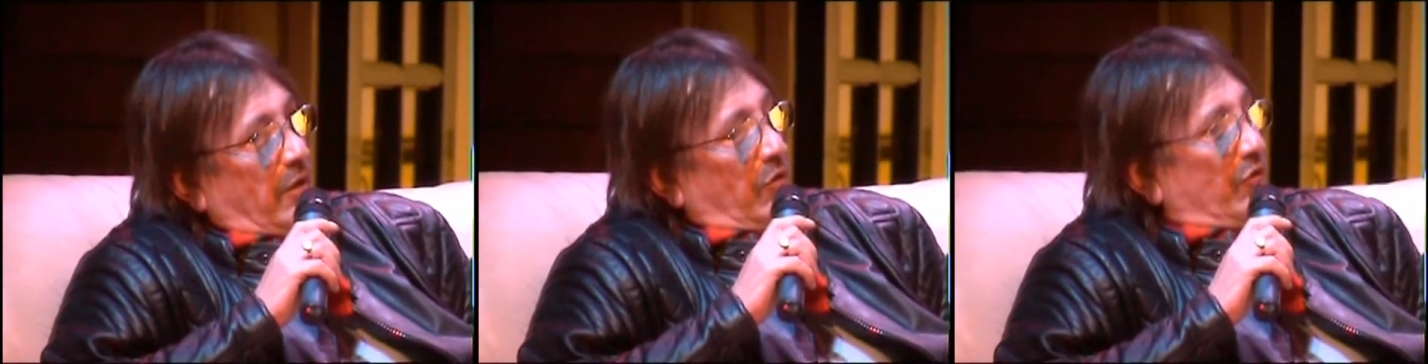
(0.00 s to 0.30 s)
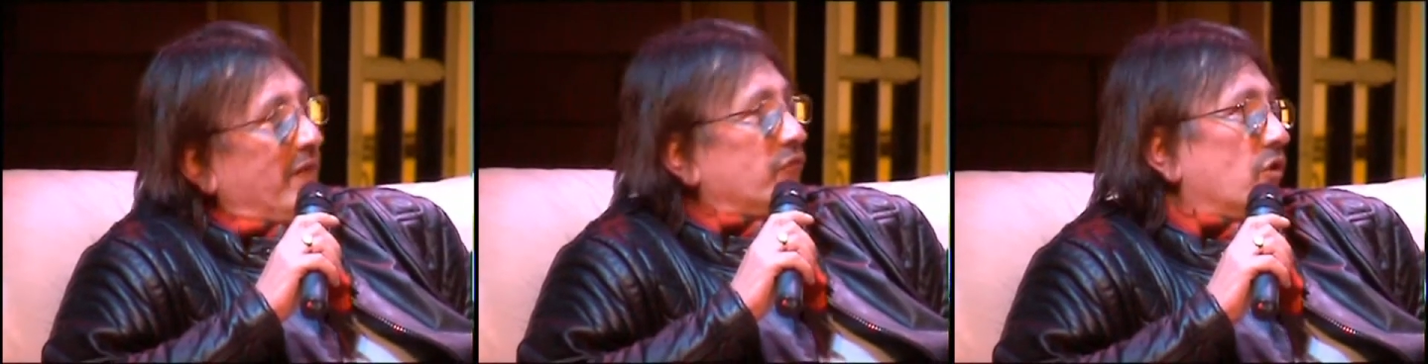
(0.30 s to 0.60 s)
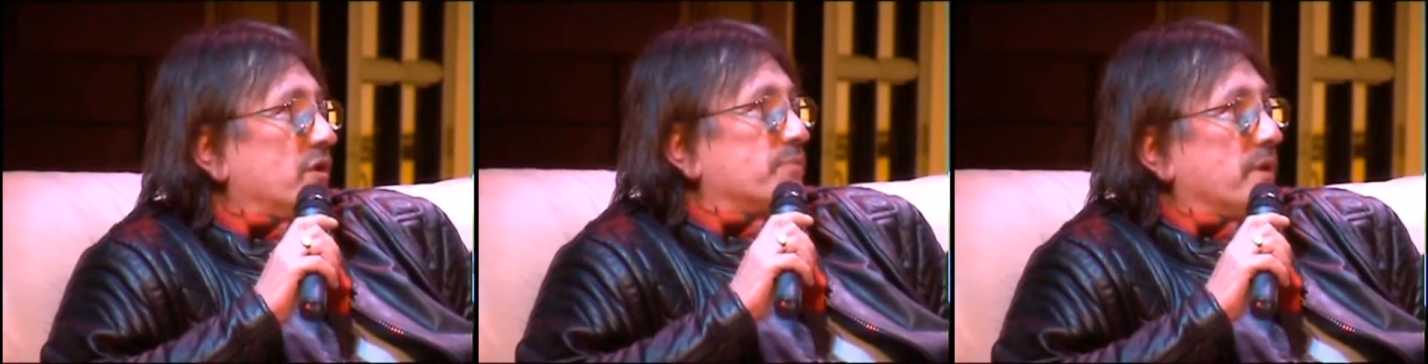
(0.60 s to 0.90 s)
Although I've
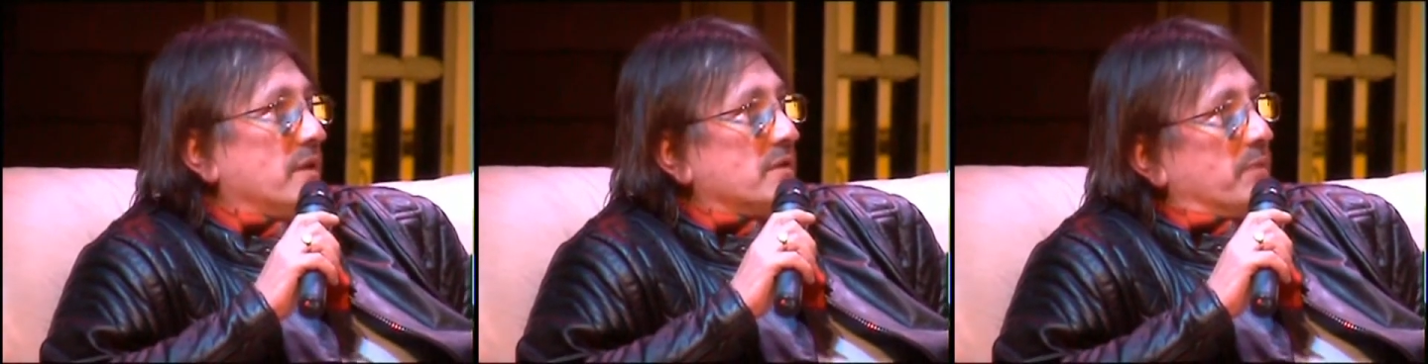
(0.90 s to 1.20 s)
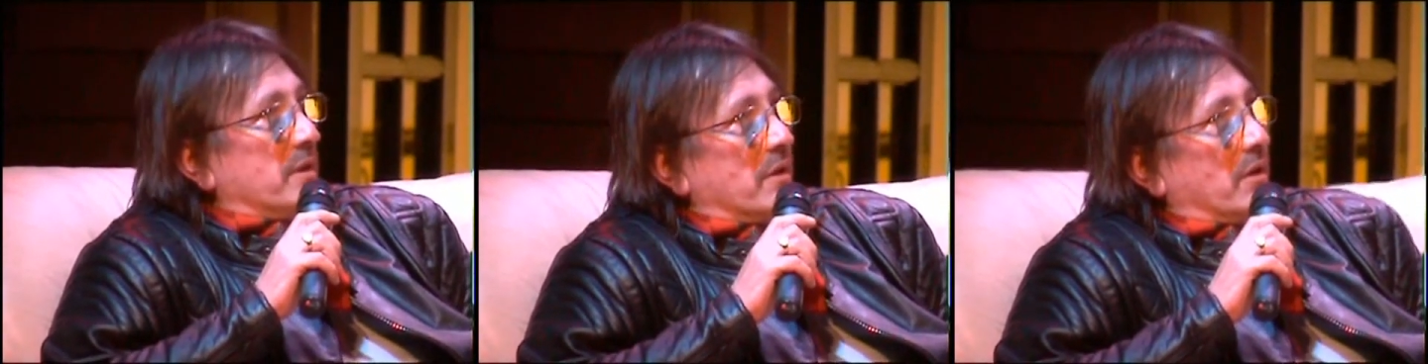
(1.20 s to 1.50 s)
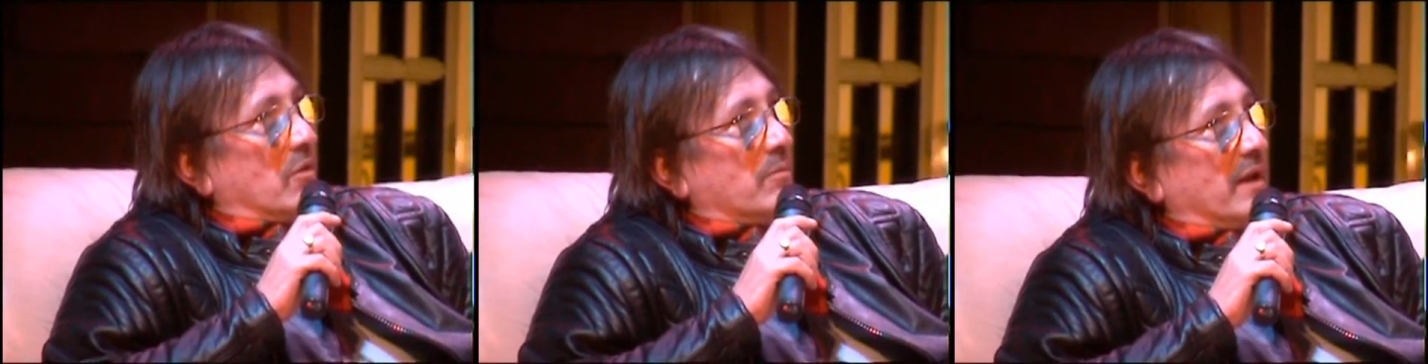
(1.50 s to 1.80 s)
known he's been
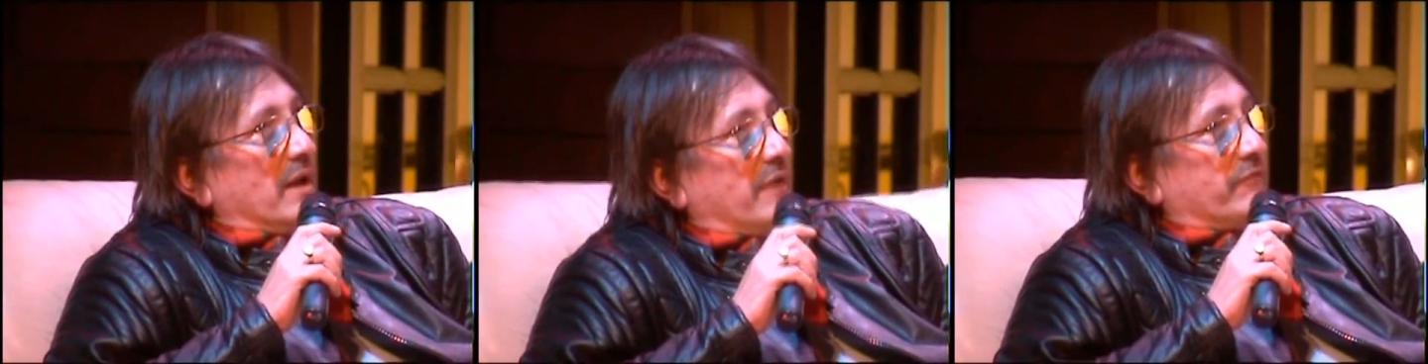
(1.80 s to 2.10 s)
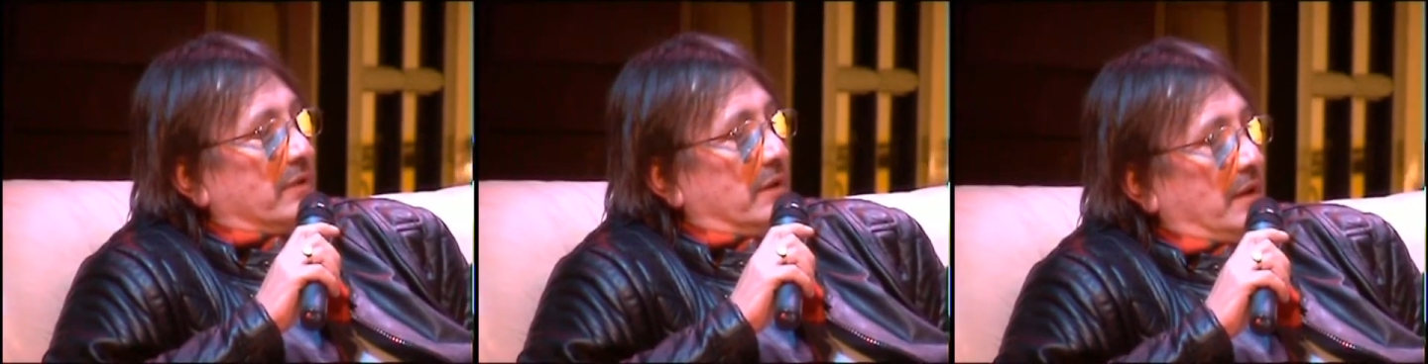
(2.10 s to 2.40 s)
there all my life.